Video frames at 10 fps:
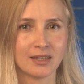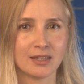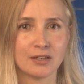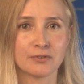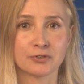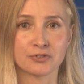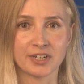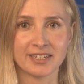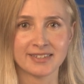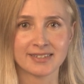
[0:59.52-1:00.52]
If it
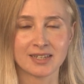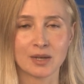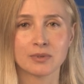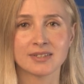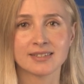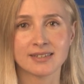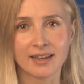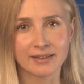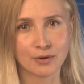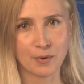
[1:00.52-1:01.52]
rains, I will
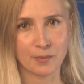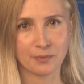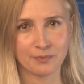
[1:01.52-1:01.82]
stay at home.